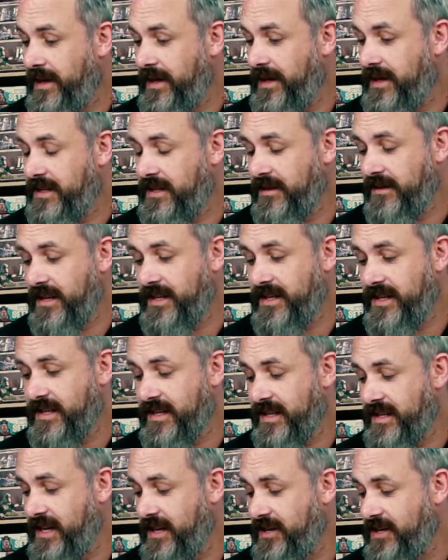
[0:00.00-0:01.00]
So this
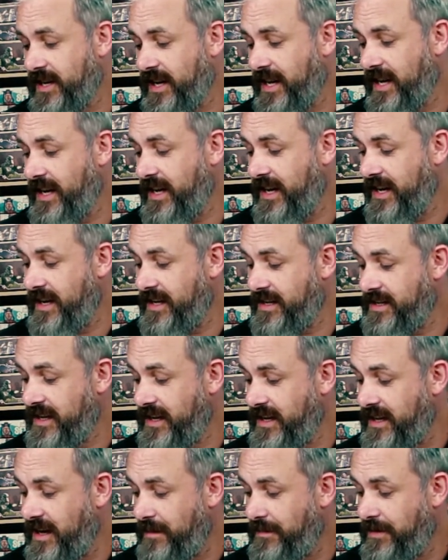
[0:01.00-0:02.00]
is essentially
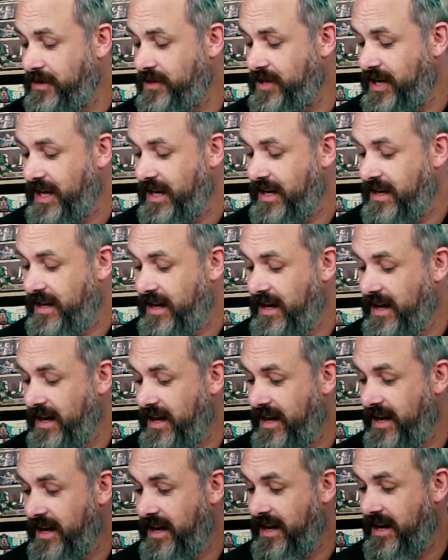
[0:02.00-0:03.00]
an RPG
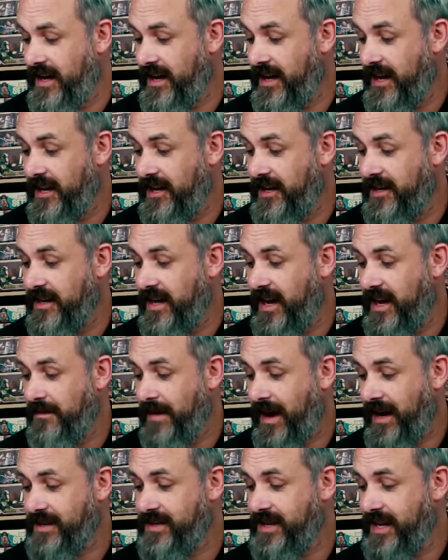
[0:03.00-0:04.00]
in a
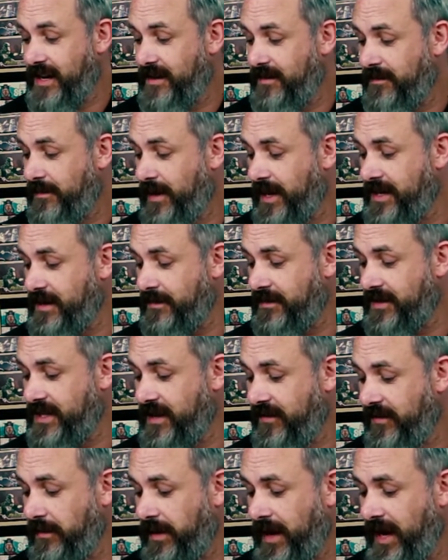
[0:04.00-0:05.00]
magazine. Plays up to
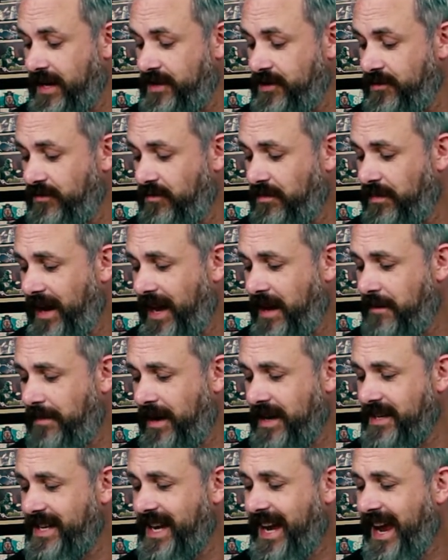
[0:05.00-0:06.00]
7 players. You're all playing
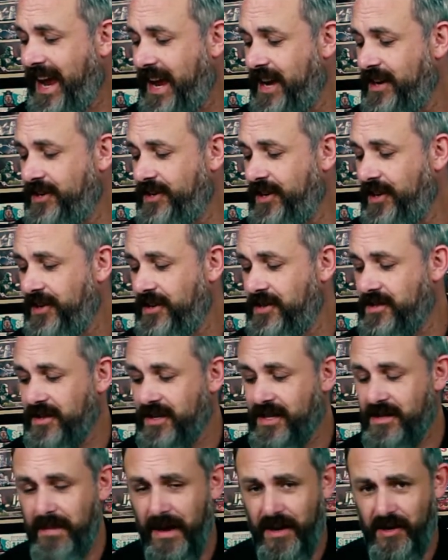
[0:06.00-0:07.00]
basically interns on
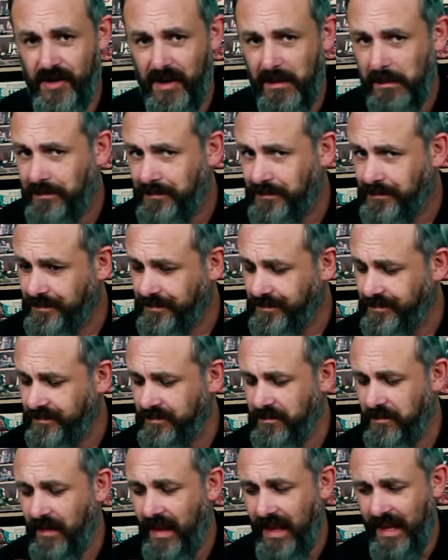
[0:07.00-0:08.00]
a spaceship.
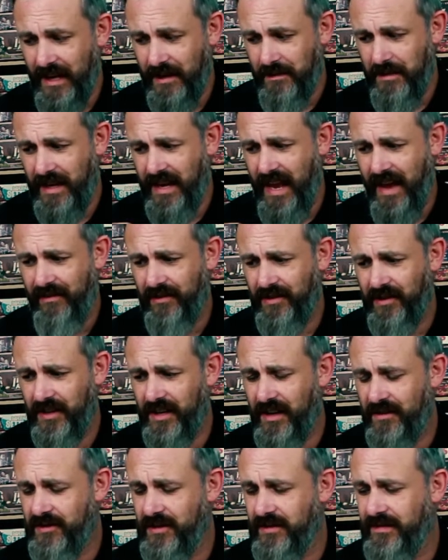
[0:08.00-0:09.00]
I'm going to be careful not
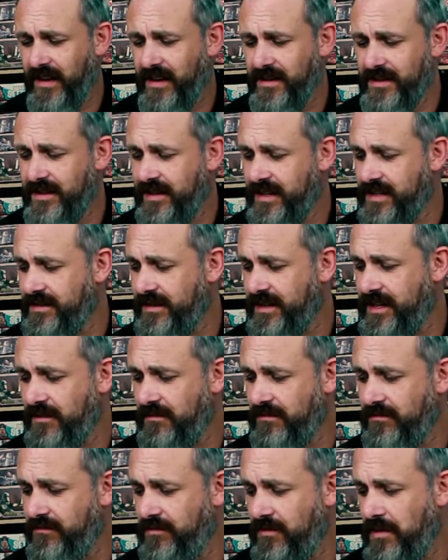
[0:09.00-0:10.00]
to go too far into here so I
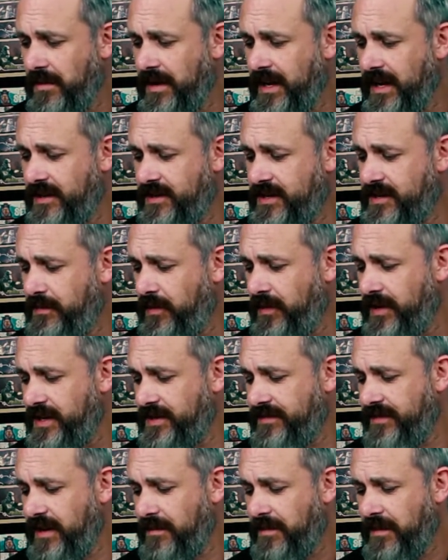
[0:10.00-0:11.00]
don't ruin any
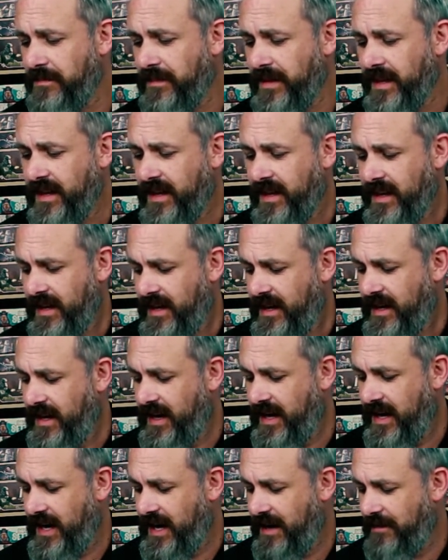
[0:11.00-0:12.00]
spoilers for anyone.
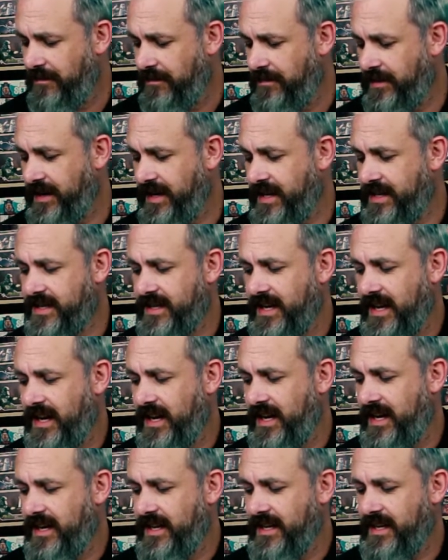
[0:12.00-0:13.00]
But it's
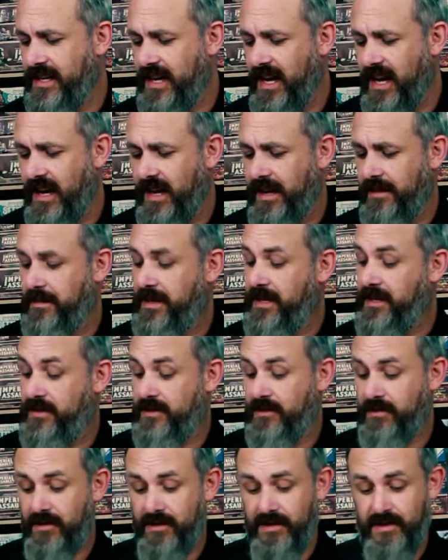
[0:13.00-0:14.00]
I mean, this
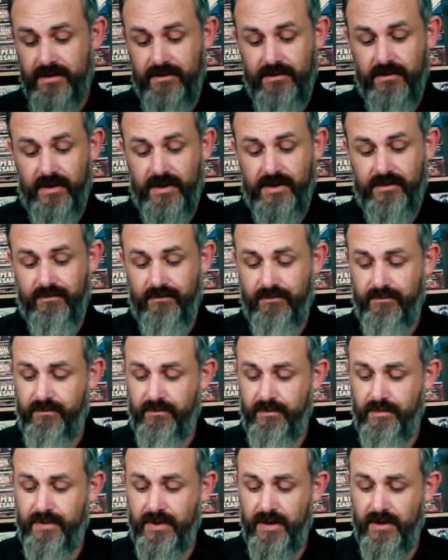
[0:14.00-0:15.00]
looks
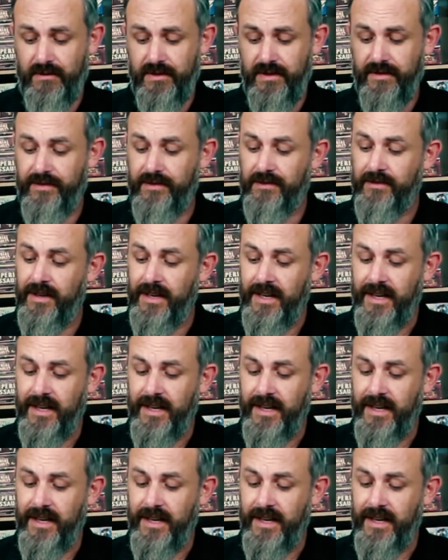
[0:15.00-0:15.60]
beautiful.